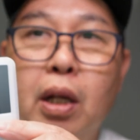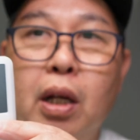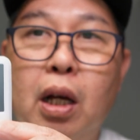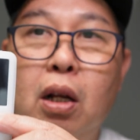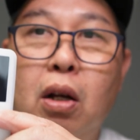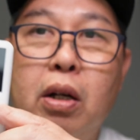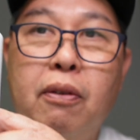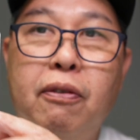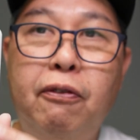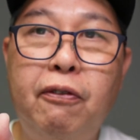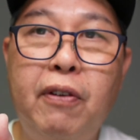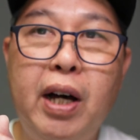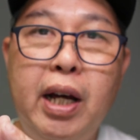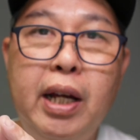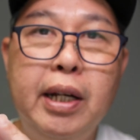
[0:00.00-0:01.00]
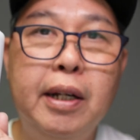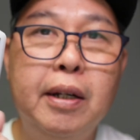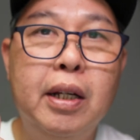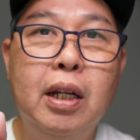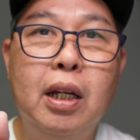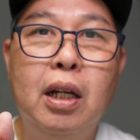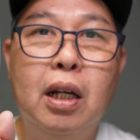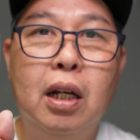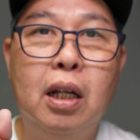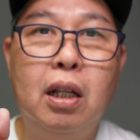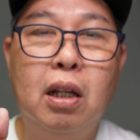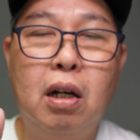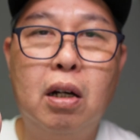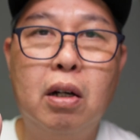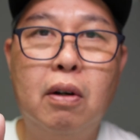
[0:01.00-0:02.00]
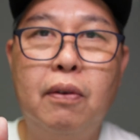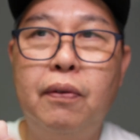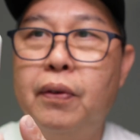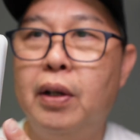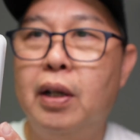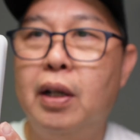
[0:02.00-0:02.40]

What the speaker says: a lot of fun, a lot of